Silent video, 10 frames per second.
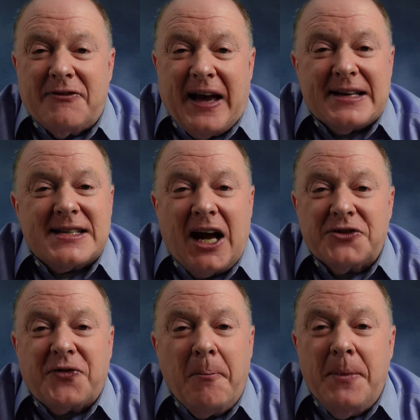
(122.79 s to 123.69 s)
if that
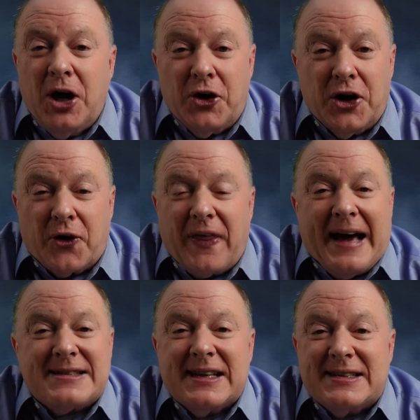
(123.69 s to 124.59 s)
sounds familiar,
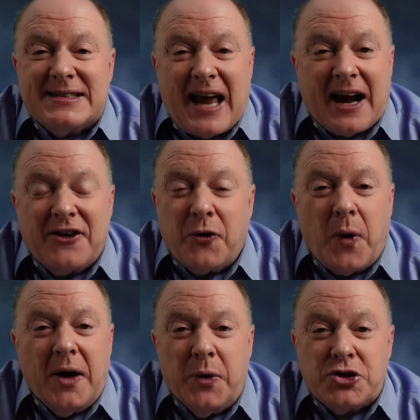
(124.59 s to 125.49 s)
that's exactly the
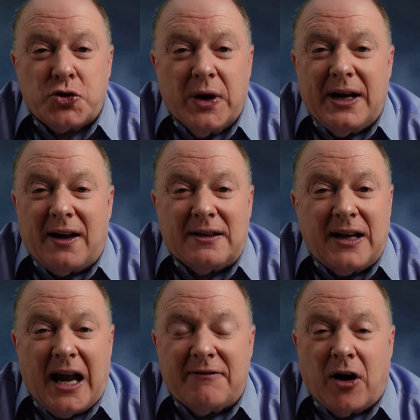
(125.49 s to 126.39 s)
way we treat a
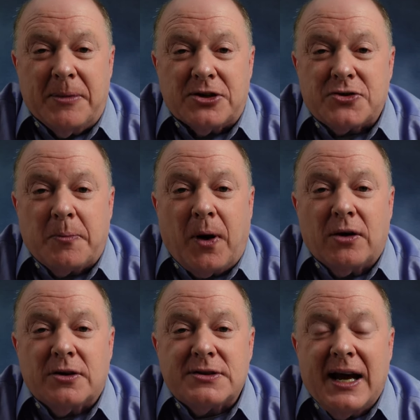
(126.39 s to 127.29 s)
lot of our ministry
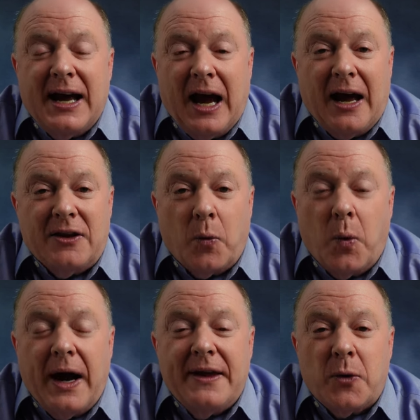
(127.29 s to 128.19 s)
partners and the
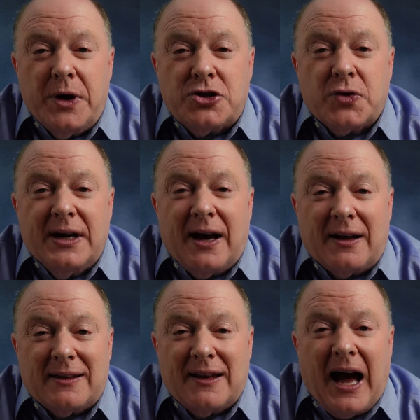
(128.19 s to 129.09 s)
way that we treat
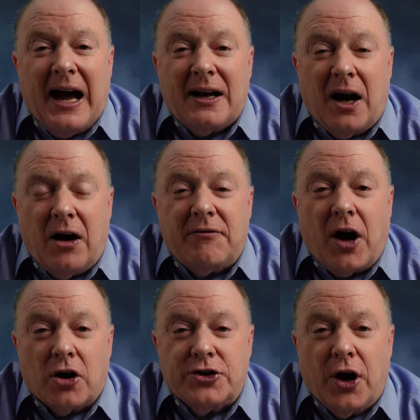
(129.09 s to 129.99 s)
a lot of
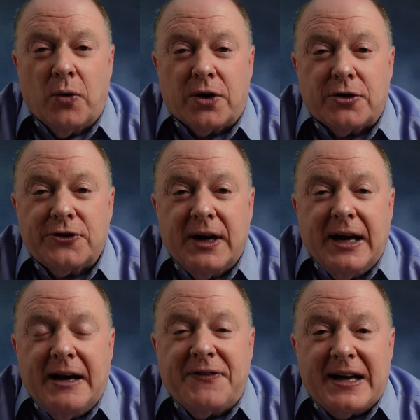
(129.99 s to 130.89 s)
our donors.
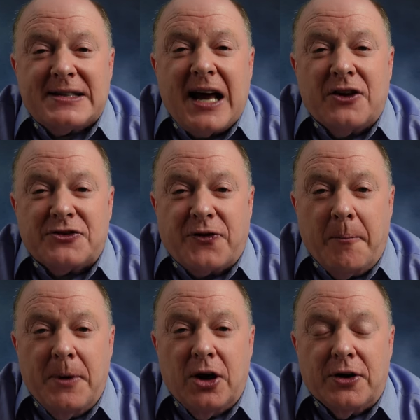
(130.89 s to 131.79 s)
If that sounds
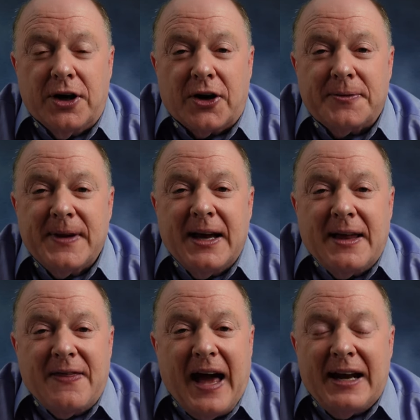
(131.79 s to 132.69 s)
familiar,
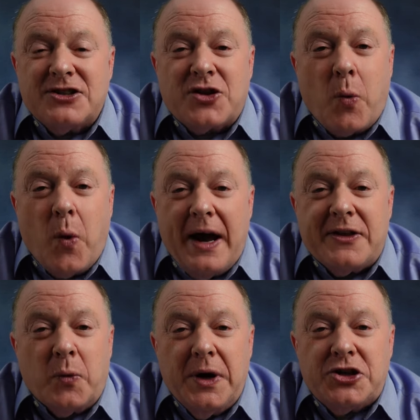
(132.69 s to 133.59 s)
that is the way
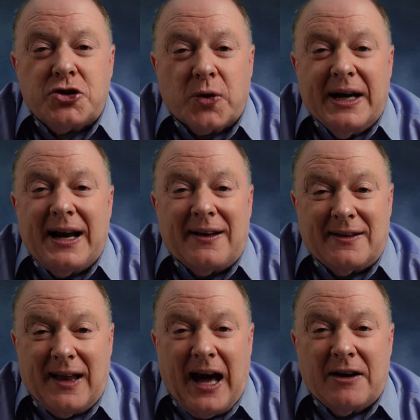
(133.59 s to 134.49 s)
that we treat a
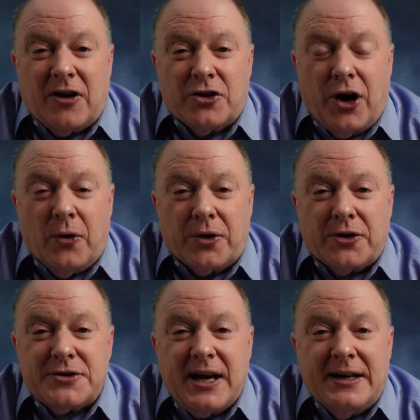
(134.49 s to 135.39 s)
lot of our
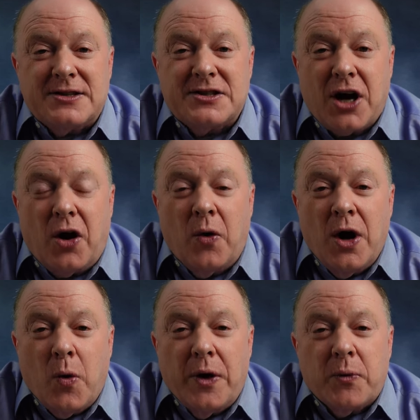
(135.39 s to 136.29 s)
donors. And so
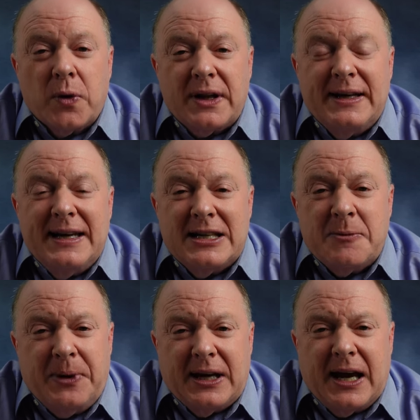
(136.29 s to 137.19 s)
we really need
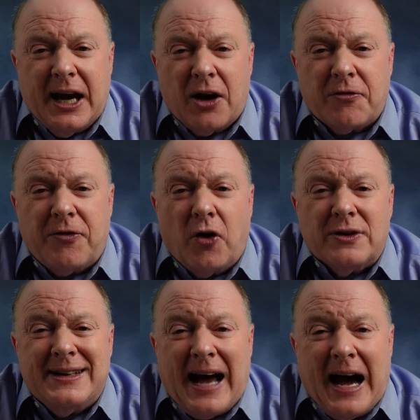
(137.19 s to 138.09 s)
to be careful
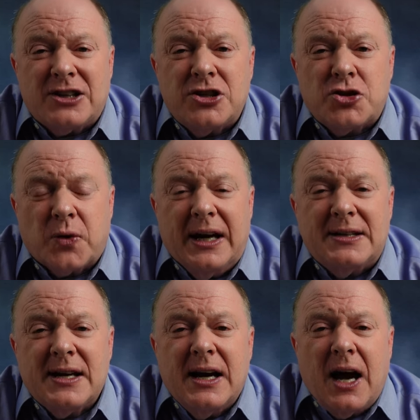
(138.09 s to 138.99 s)
not to
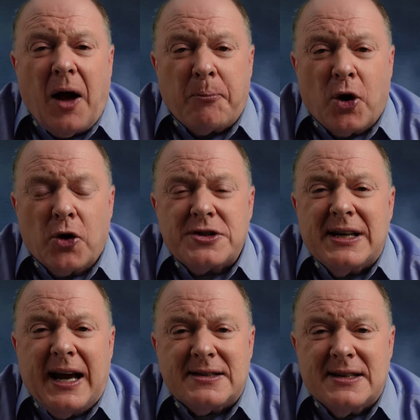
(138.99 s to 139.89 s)
treat a
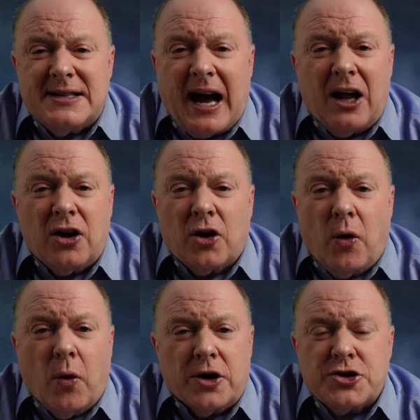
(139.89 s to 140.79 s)
person as a dollar
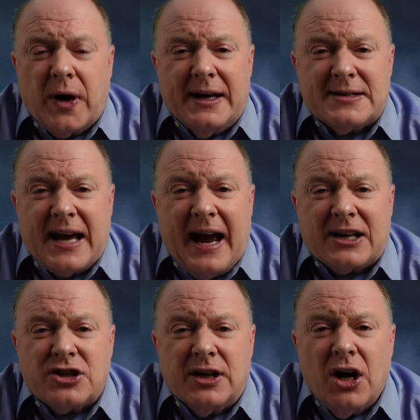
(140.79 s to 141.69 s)
or a
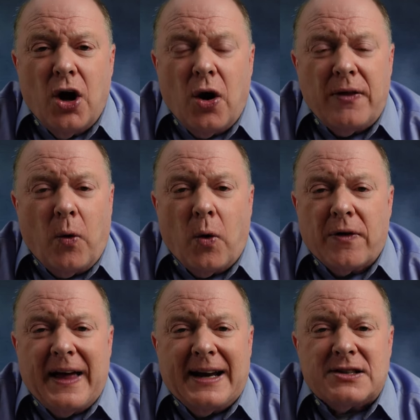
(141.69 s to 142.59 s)
transaction
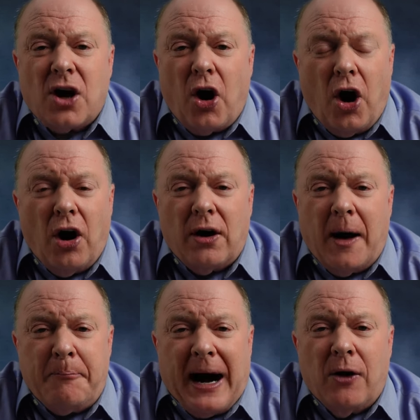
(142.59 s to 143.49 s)
or that it's all
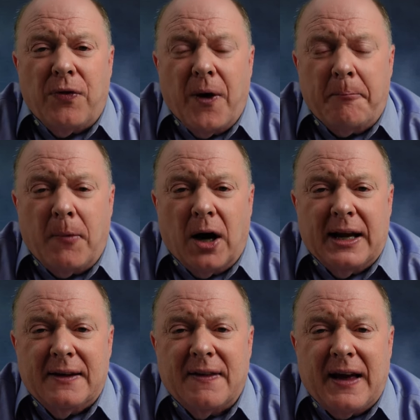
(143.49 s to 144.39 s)
about the
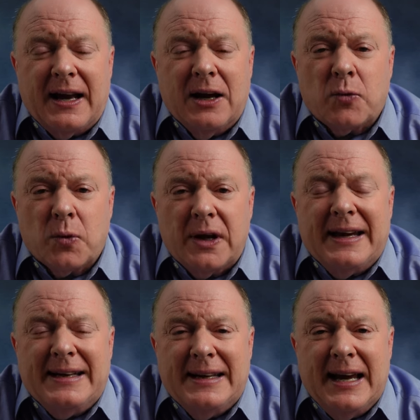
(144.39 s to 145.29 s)
money, that it
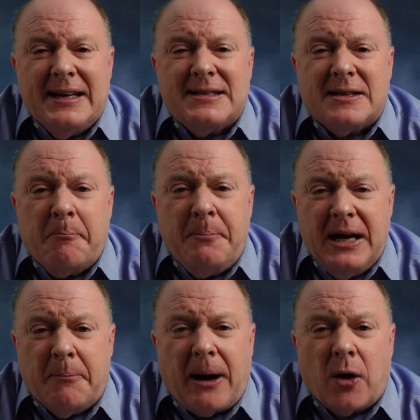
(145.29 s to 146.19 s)
really needs to
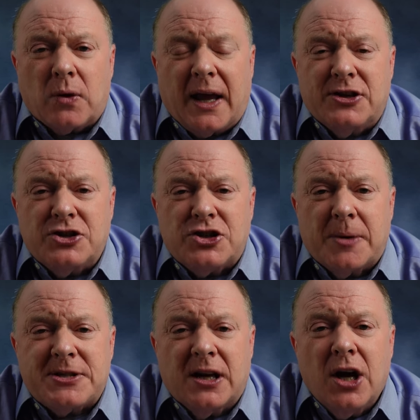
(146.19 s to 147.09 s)
be about
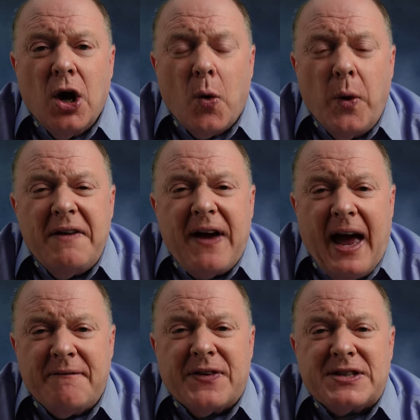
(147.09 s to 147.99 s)
relationships. And we've
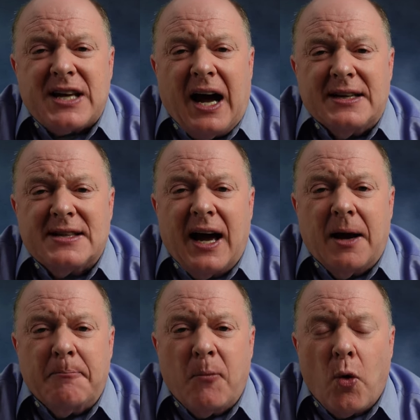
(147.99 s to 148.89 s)
emphasized
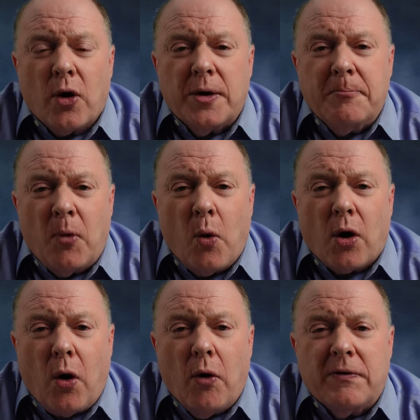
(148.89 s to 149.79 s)
that more and
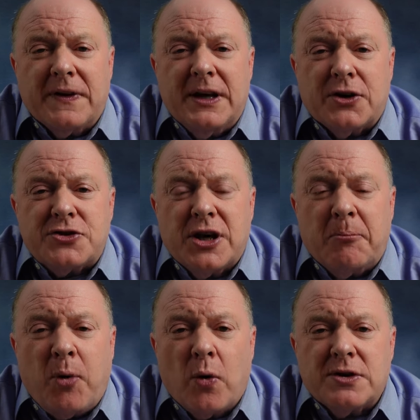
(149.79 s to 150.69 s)
more over the years the
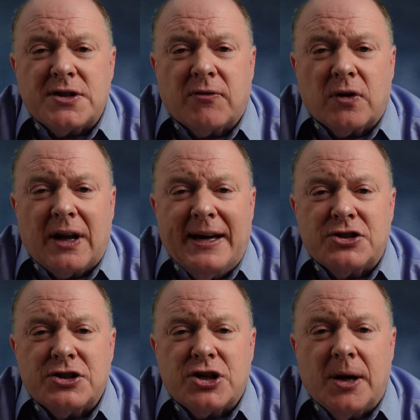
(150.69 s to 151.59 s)
importance of
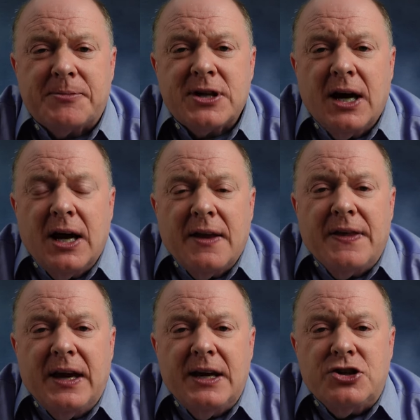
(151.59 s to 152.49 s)
relationships.
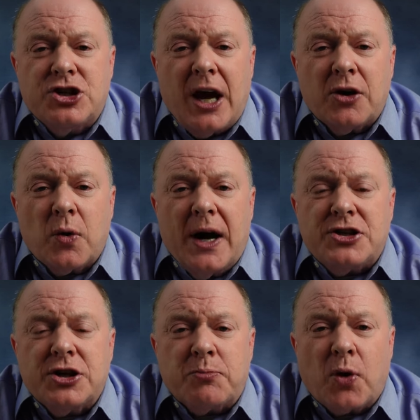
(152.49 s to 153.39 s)
The
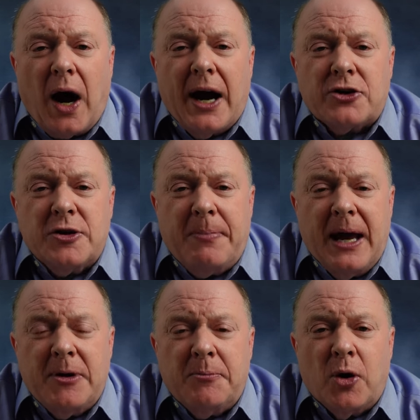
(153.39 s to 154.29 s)
generation prior to
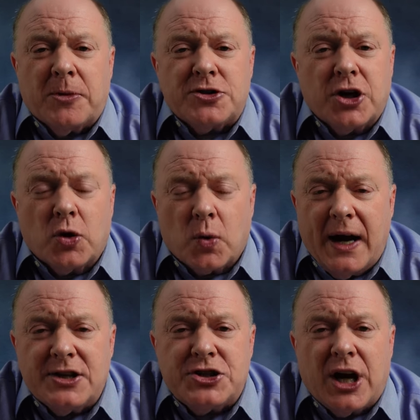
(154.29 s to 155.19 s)
baby boomers, the
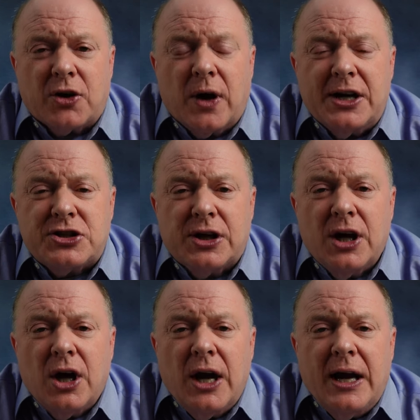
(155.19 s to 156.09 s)
greatest generation,
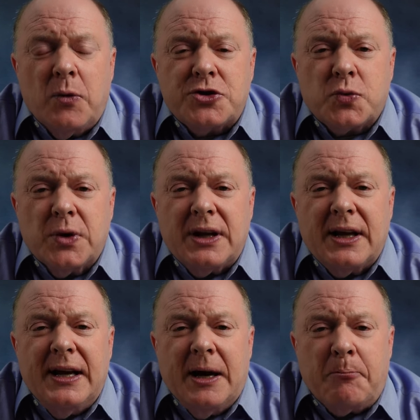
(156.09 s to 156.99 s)
it was
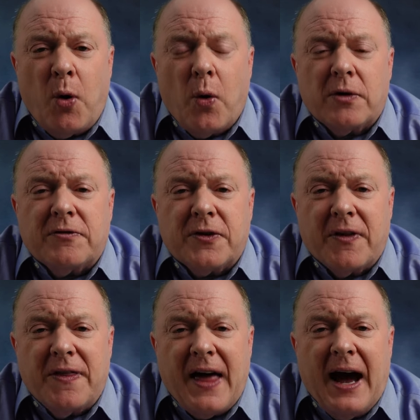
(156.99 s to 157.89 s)
really important for
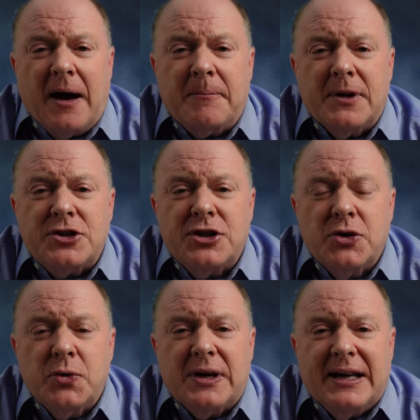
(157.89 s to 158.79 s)
them
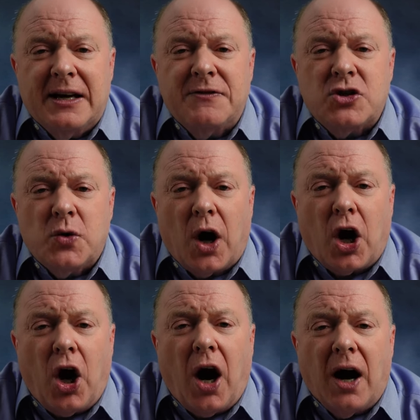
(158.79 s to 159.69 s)
to give to a
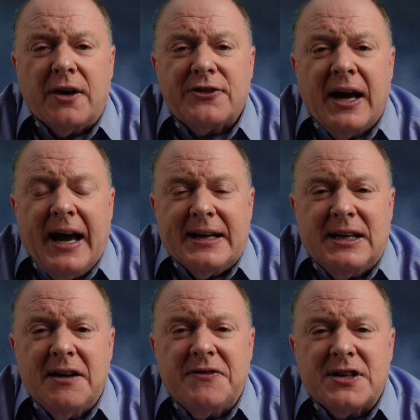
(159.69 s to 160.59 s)
cause and
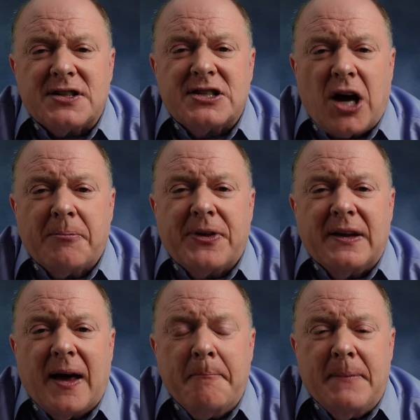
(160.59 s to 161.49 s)
give to
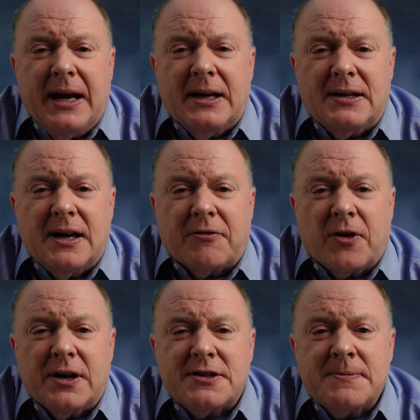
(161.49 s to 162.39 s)
something that made a
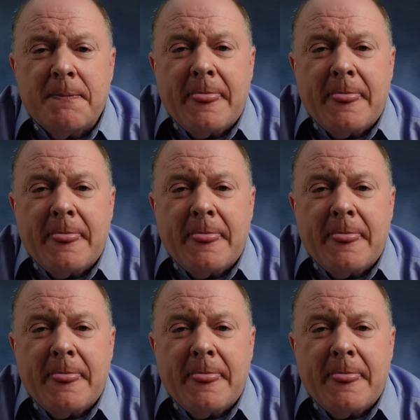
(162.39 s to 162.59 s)
difference